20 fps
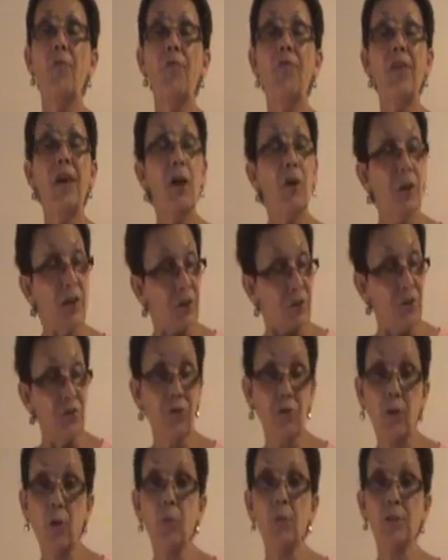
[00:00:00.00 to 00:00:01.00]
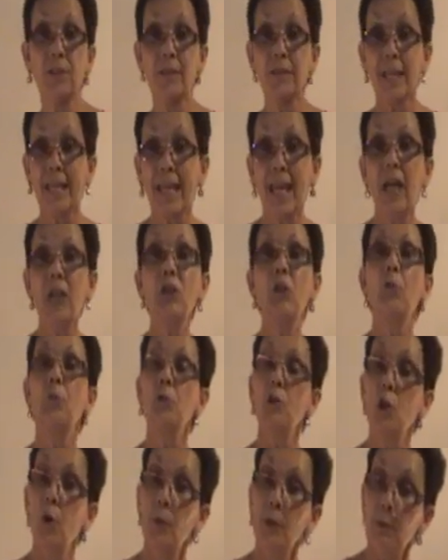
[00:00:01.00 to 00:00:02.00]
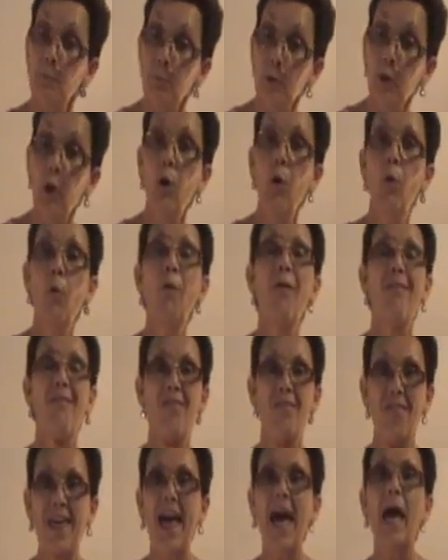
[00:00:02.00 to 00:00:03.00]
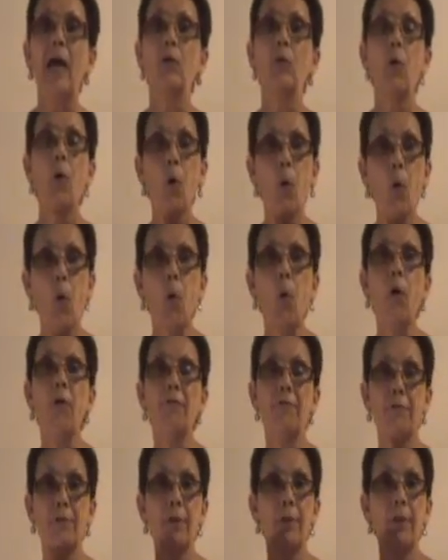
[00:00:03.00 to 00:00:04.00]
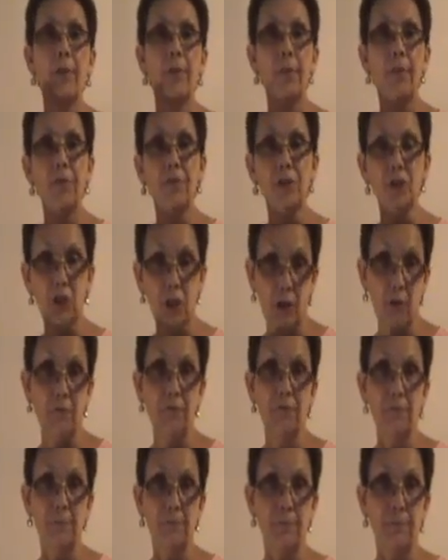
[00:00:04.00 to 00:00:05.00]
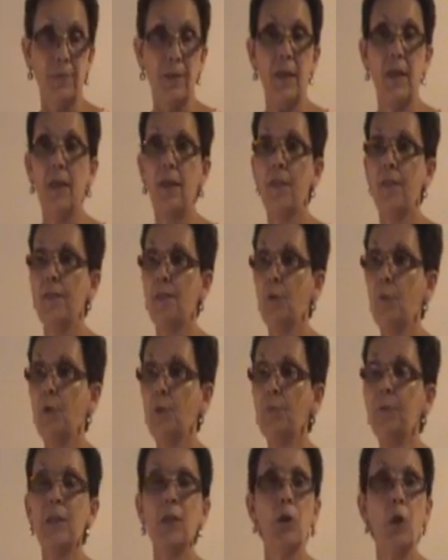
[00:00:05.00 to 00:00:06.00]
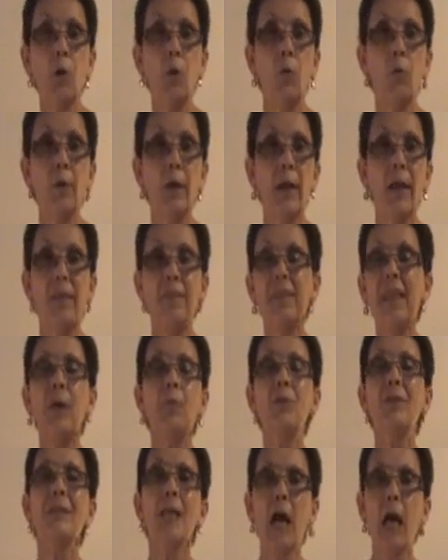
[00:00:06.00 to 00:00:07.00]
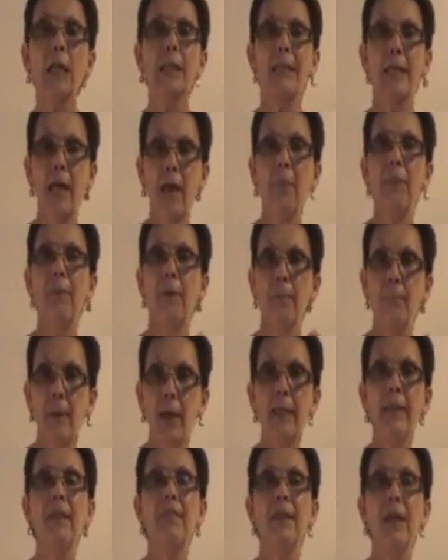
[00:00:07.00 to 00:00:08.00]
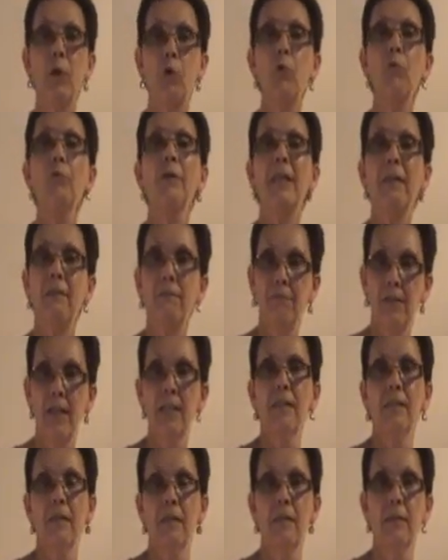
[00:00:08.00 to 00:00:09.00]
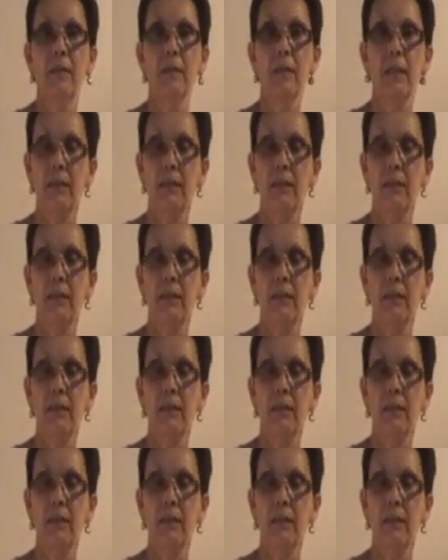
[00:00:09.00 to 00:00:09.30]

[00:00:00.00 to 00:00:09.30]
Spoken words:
their concern was that the Catch-It was going to blow that off the shelf. There would be they would not get the money they already invested